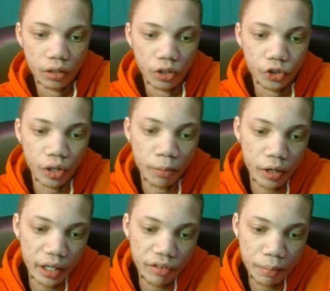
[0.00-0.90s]
So I'm going to
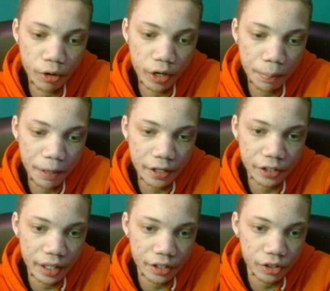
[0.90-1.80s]
give it more competitors
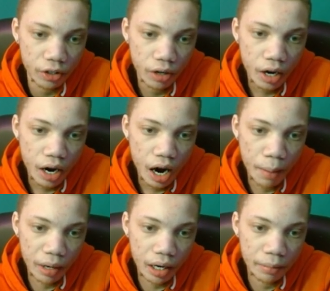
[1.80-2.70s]
data. So I'm
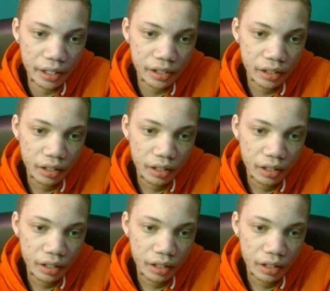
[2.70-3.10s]
going to come to this.